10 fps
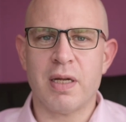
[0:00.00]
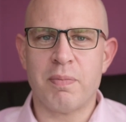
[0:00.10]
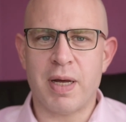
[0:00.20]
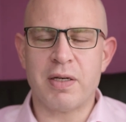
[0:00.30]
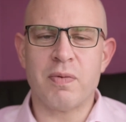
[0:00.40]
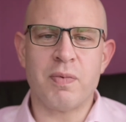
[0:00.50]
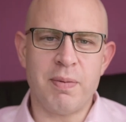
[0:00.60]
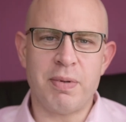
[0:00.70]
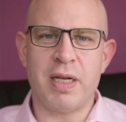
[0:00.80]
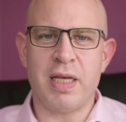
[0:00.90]
But we
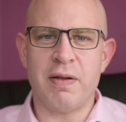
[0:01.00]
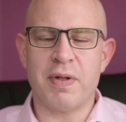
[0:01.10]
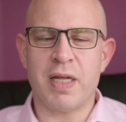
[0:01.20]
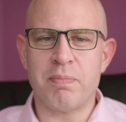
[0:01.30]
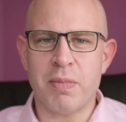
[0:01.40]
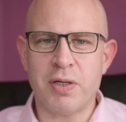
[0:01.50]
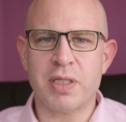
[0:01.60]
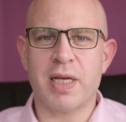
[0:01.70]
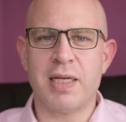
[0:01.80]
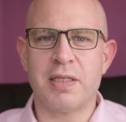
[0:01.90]
believe in
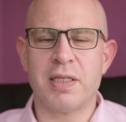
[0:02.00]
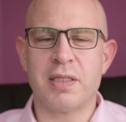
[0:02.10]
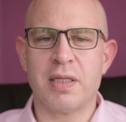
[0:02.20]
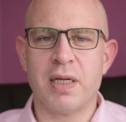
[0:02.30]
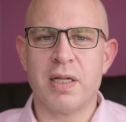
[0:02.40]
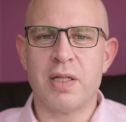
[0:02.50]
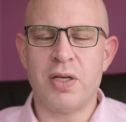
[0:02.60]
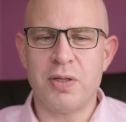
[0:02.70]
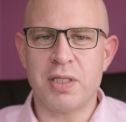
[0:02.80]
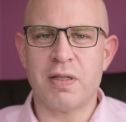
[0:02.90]
most cases
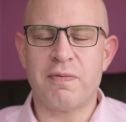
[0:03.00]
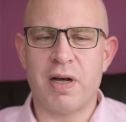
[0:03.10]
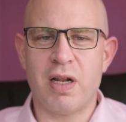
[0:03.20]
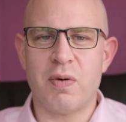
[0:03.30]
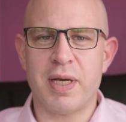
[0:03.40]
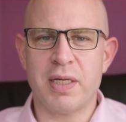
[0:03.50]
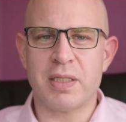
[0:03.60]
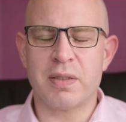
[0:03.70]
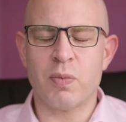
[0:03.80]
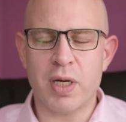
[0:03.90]
using the furlough
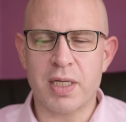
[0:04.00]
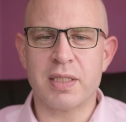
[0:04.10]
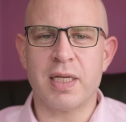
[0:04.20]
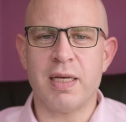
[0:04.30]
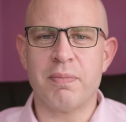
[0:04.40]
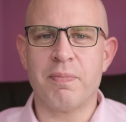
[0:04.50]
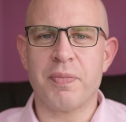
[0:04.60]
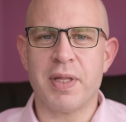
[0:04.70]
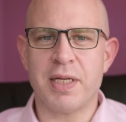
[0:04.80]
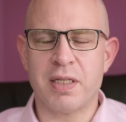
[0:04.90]
worker scheme
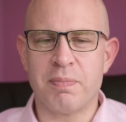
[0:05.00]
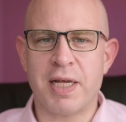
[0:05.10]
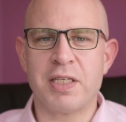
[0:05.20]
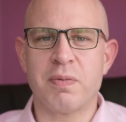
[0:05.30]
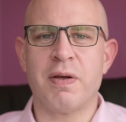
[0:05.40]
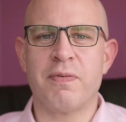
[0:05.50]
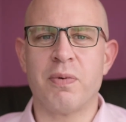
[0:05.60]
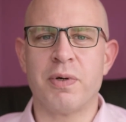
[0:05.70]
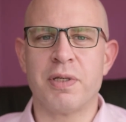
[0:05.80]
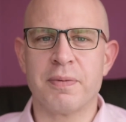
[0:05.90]
is the best way
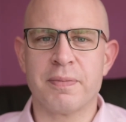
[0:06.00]
forward.